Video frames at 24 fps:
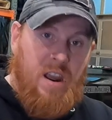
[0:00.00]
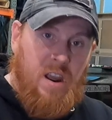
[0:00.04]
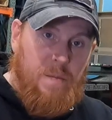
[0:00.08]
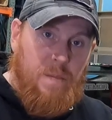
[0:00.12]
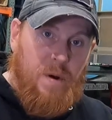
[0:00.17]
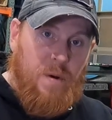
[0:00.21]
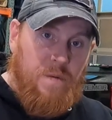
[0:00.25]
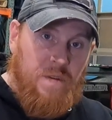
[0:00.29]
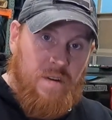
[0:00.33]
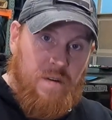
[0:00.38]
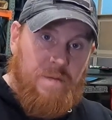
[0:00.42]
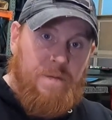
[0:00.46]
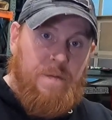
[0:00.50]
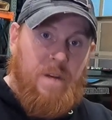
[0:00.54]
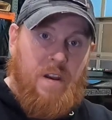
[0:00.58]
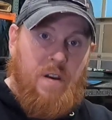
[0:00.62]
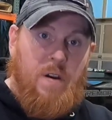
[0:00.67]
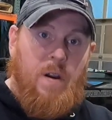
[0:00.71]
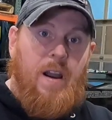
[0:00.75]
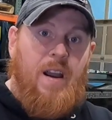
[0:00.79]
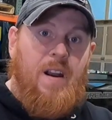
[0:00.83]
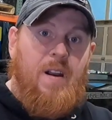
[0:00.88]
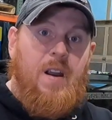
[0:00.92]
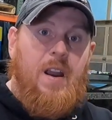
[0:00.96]
tape over the
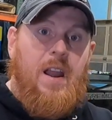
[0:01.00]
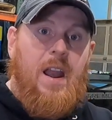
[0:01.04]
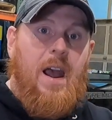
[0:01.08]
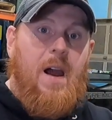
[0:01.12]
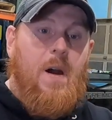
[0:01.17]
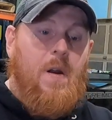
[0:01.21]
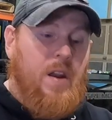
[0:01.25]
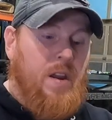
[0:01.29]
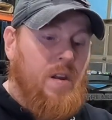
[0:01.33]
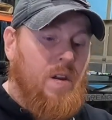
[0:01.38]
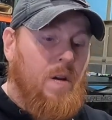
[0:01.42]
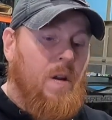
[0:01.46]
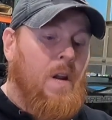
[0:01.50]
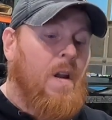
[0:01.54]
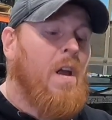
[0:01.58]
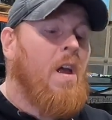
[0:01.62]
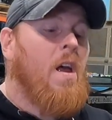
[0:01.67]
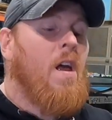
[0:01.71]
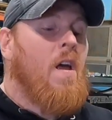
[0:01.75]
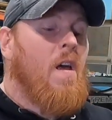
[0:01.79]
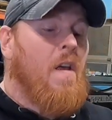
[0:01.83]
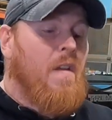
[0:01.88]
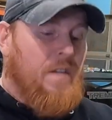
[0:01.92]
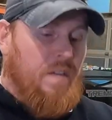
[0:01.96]
fender area out here
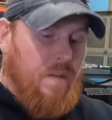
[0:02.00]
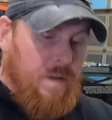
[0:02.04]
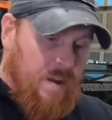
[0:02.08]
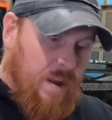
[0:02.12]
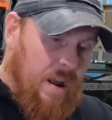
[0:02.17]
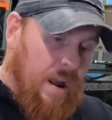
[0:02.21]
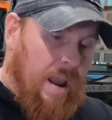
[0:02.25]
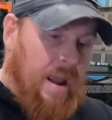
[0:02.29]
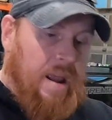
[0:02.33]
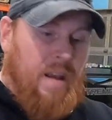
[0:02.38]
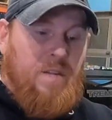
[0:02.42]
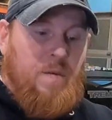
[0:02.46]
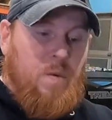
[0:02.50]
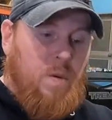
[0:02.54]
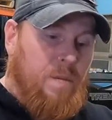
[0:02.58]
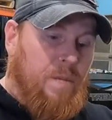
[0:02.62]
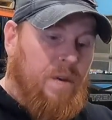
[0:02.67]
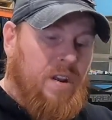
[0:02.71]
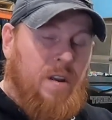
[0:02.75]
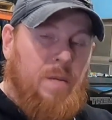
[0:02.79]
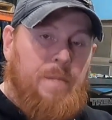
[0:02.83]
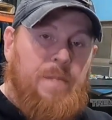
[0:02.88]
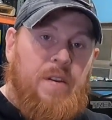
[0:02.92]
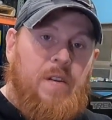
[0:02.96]
so that as we
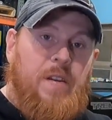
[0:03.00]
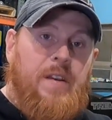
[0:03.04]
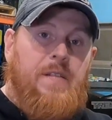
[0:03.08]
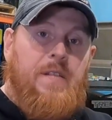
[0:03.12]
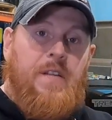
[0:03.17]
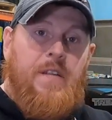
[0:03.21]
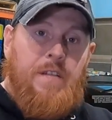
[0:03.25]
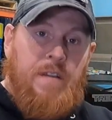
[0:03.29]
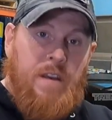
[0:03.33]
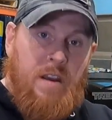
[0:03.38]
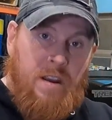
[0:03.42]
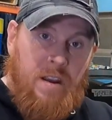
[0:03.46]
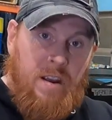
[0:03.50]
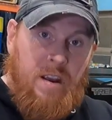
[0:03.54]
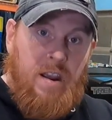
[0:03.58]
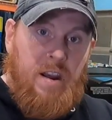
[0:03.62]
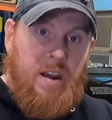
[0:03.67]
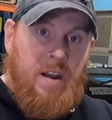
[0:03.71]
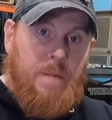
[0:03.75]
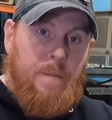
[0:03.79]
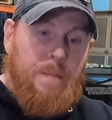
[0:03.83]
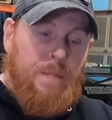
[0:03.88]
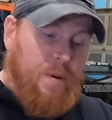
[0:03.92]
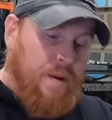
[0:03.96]
manipulate this thing and
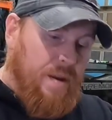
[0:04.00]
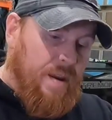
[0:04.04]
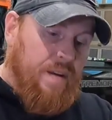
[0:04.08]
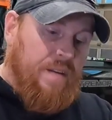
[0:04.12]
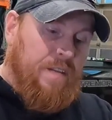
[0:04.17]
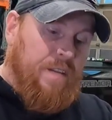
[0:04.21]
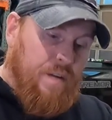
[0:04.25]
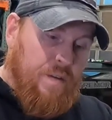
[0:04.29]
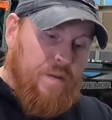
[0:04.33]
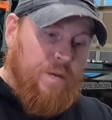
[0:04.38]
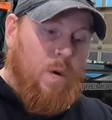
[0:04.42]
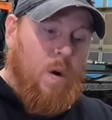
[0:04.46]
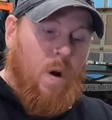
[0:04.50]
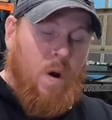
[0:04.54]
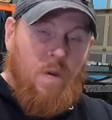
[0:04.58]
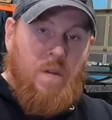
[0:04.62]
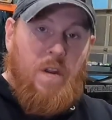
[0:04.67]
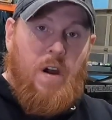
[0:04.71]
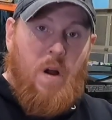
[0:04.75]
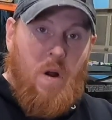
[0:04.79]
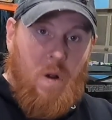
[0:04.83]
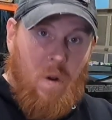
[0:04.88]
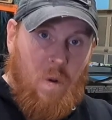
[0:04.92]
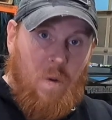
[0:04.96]
get it in place and draw
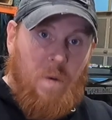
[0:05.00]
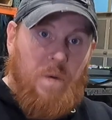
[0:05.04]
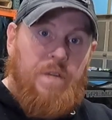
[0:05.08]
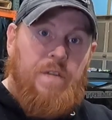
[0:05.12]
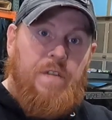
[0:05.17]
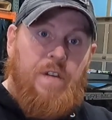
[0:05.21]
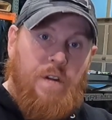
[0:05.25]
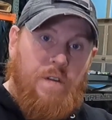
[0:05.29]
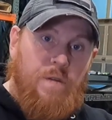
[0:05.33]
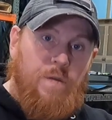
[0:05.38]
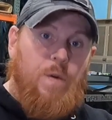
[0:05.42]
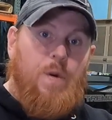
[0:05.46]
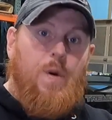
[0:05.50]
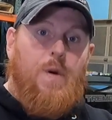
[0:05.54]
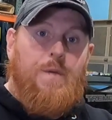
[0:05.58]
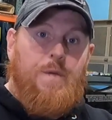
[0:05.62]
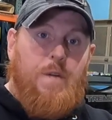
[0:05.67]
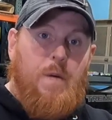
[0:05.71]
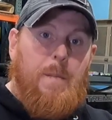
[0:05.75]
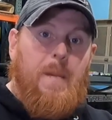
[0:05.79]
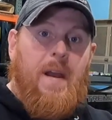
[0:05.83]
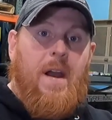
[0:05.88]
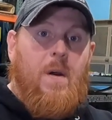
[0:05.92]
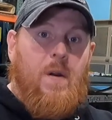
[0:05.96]
the holes to drill
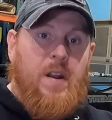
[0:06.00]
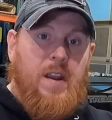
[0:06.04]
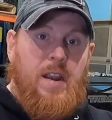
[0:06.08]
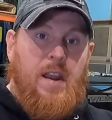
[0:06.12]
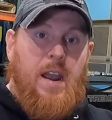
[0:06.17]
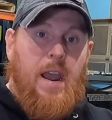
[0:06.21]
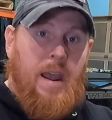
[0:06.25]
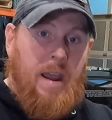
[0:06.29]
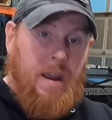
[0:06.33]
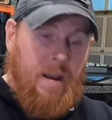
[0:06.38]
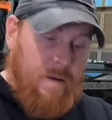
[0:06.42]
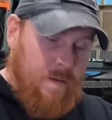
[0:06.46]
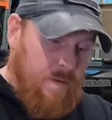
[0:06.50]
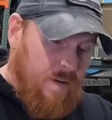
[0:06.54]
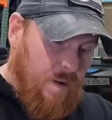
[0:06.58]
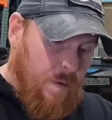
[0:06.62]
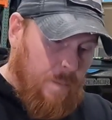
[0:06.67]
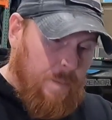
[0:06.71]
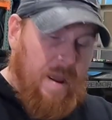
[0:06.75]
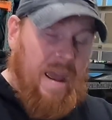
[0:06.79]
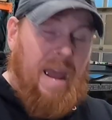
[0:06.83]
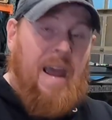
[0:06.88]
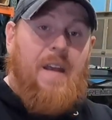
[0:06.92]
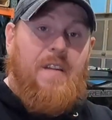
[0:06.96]
for mounting and
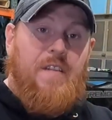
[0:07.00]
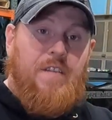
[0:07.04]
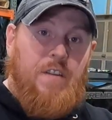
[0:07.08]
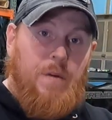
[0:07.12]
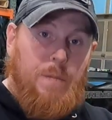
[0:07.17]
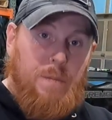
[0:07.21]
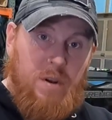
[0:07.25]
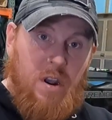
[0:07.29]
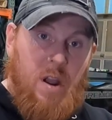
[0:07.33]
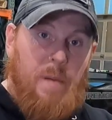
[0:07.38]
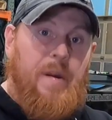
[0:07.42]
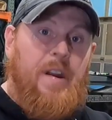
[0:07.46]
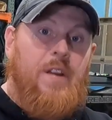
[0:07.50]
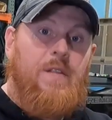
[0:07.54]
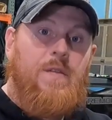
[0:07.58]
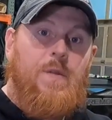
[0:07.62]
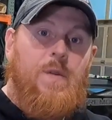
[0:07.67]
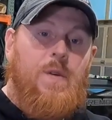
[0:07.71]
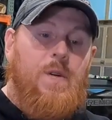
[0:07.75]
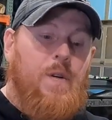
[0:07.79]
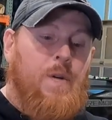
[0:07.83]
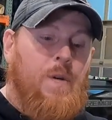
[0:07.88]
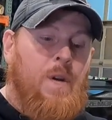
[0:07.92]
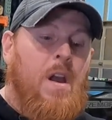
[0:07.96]
to pass the plumbing
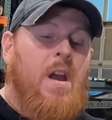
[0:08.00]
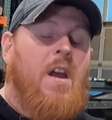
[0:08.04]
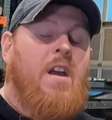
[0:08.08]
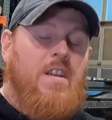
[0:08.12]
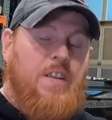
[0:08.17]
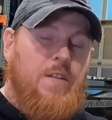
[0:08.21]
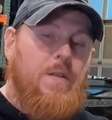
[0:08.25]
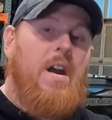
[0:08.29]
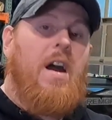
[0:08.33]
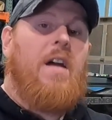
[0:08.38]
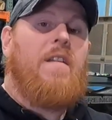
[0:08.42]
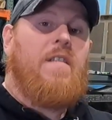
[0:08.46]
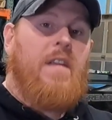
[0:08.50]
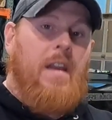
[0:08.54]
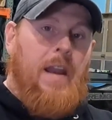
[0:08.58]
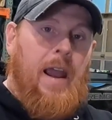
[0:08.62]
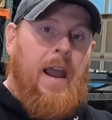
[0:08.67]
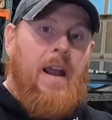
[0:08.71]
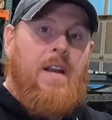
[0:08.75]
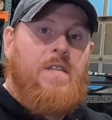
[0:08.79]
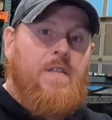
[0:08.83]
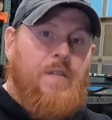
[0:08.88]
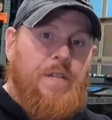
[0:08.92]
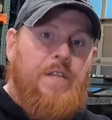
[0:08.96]
through, you guys can
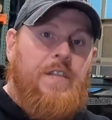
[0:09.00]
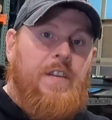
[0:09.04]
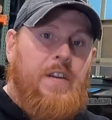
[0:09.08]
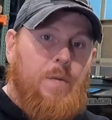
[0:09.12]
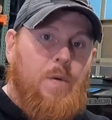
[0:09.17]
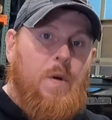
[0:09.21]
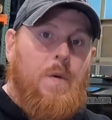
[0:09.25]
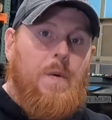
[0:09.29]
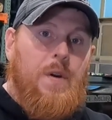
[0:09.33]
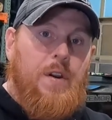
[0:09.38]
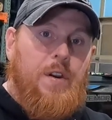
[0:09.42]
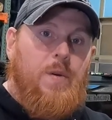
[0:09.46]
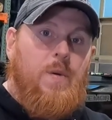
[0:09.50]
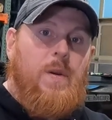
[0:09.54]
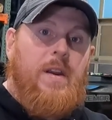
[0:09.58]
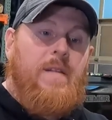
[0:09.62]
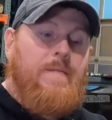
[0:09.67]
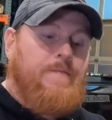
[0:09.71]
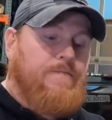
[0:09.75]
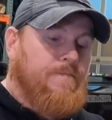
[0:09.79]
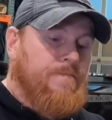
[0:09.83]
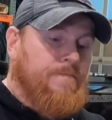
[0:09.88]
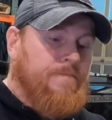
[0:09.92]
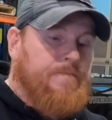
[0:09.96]
actually see what we're
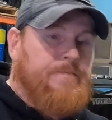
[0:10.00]
doing.